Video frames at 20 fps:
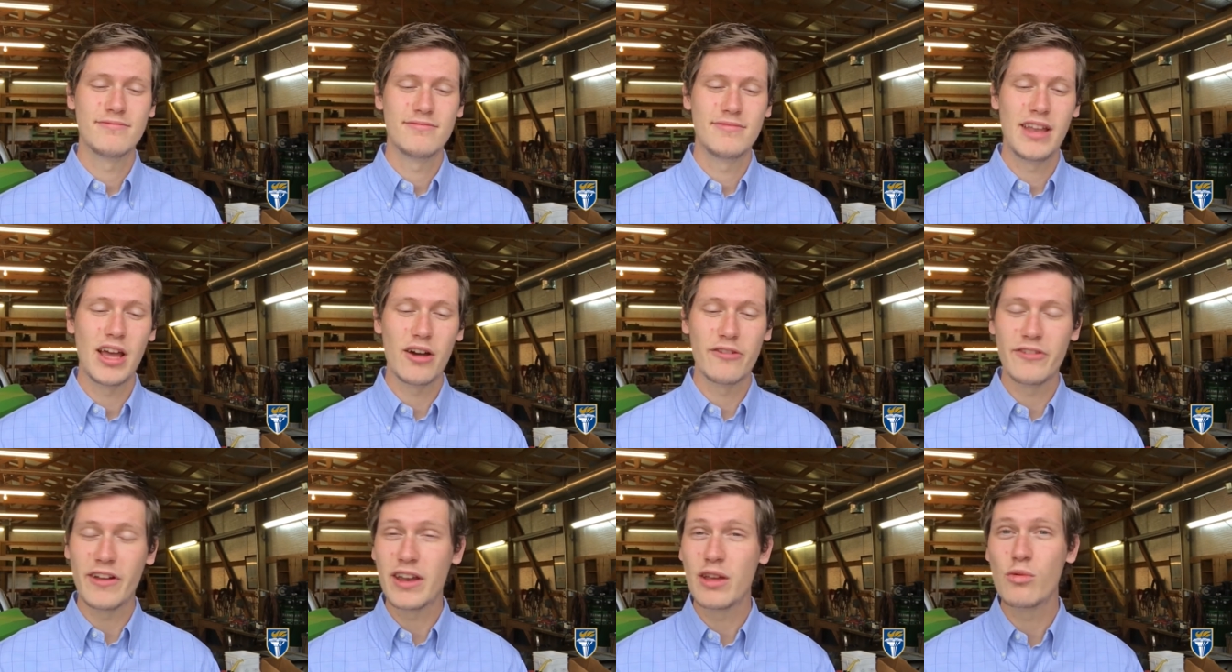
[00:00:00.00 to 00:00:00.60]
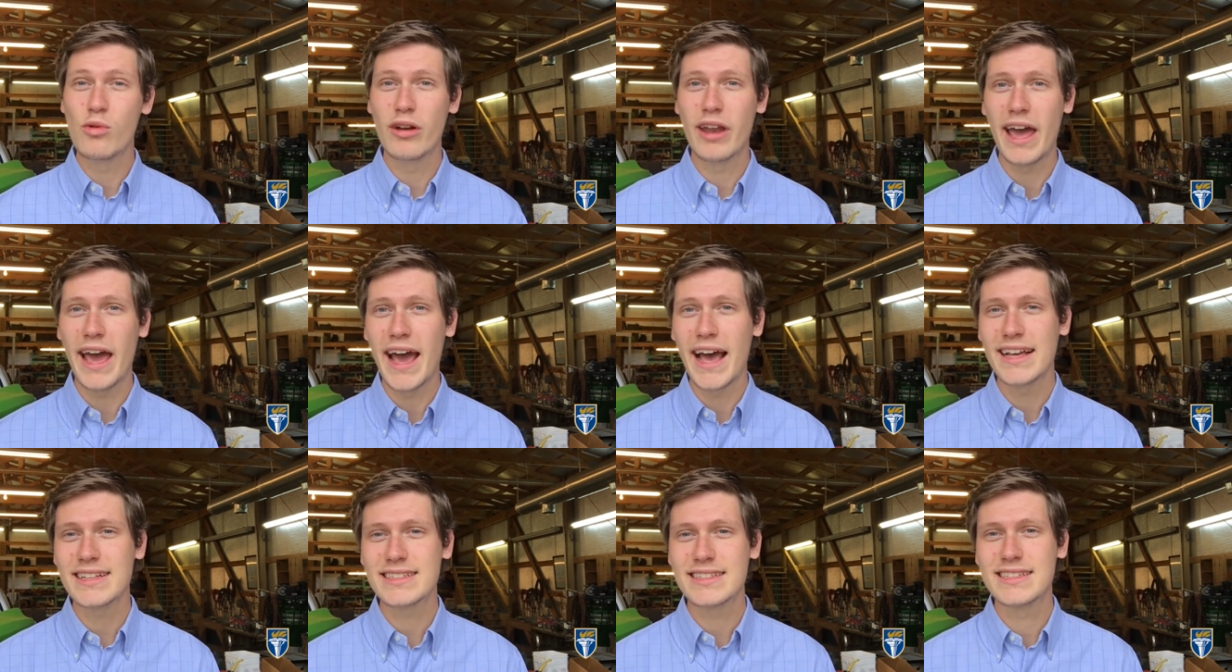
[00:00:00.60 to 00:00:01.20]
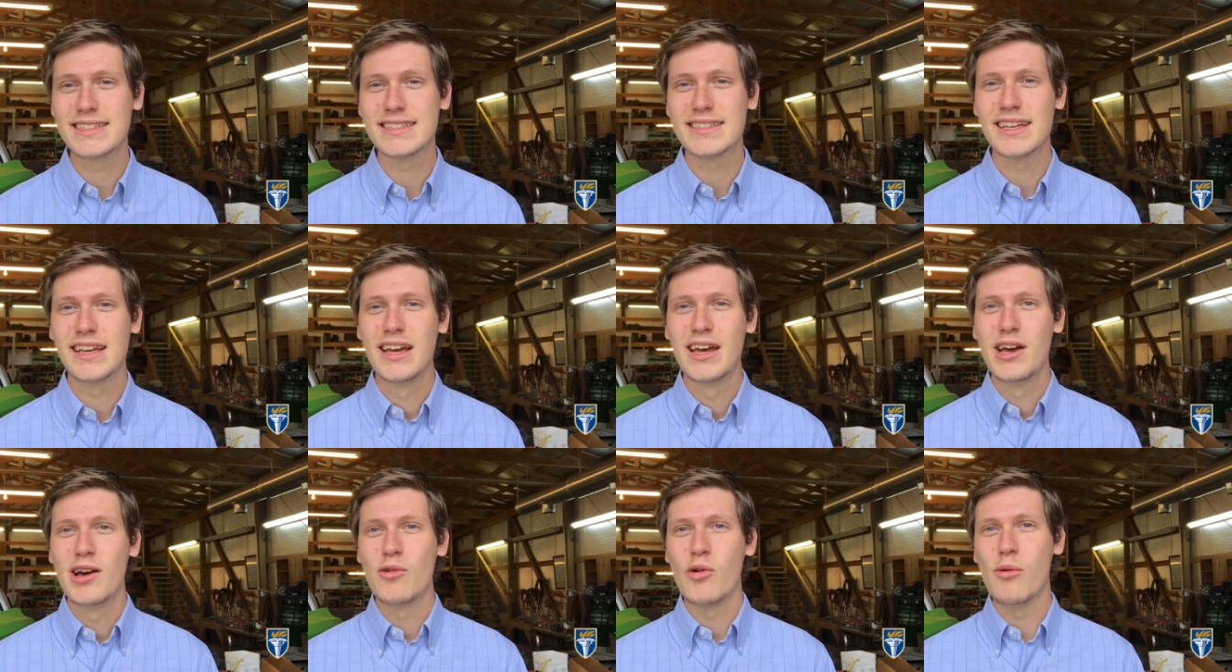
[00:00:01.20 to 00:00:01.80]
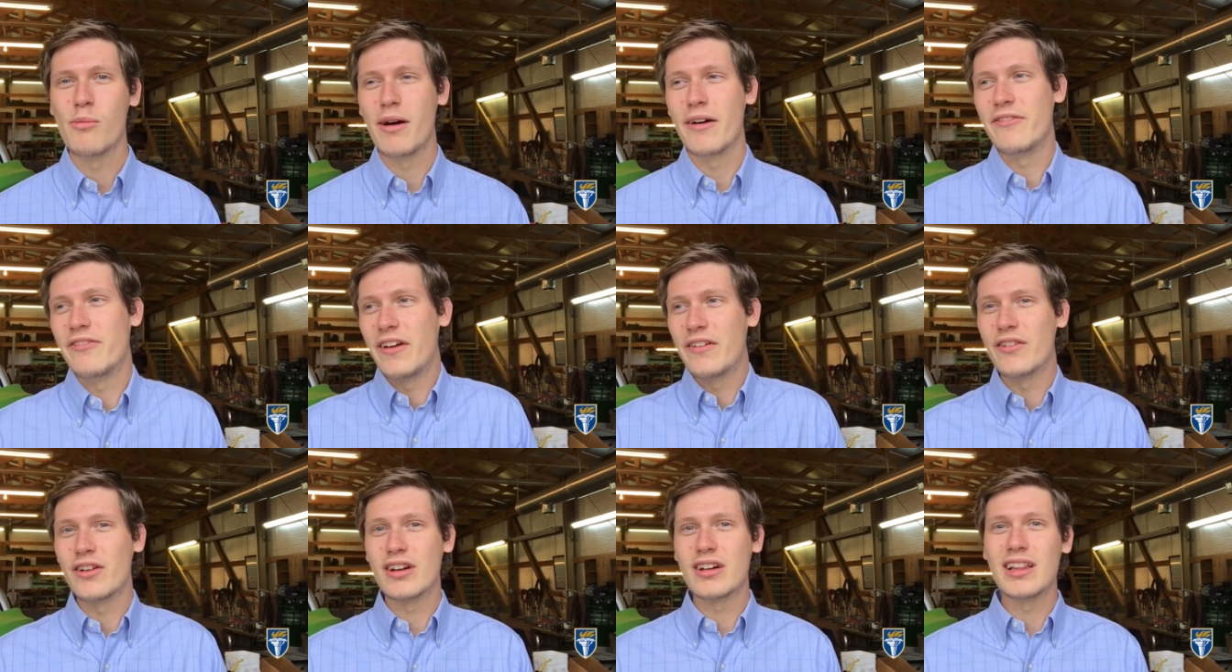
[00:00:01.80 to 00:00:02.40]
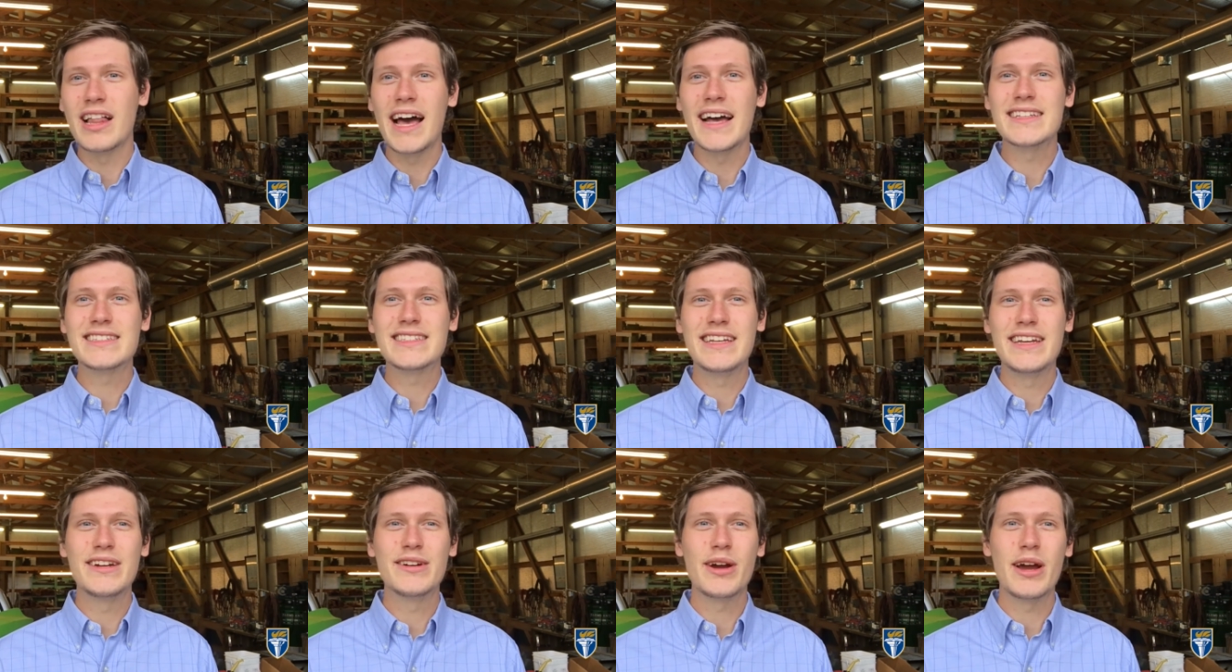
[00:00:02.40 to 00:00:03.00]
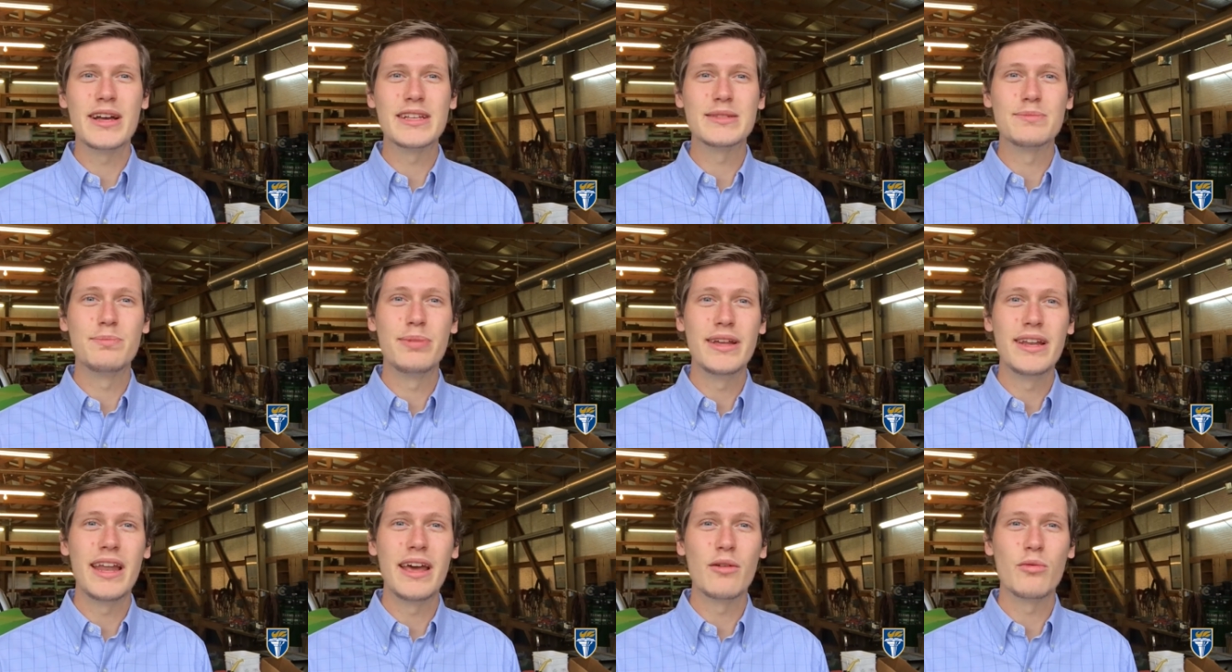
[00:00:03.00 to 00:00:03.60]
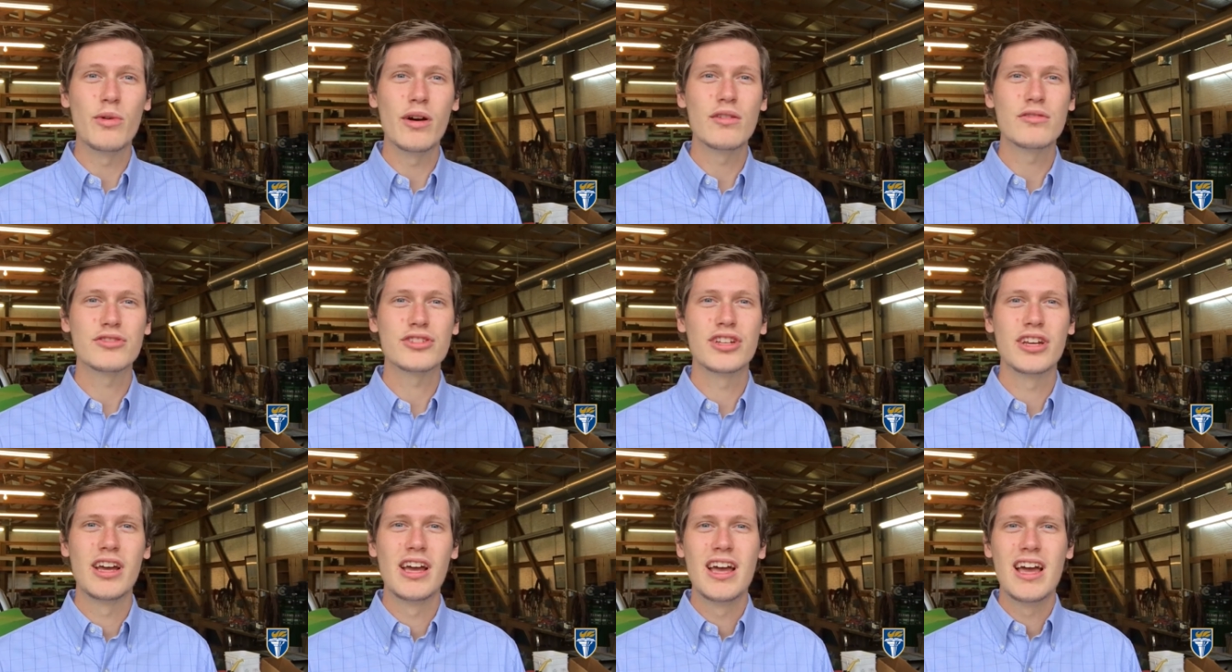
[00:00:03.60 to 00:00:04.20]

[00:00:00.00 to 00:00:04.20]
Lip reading: Now, if anyone asks what my favorite class here has been at Welch,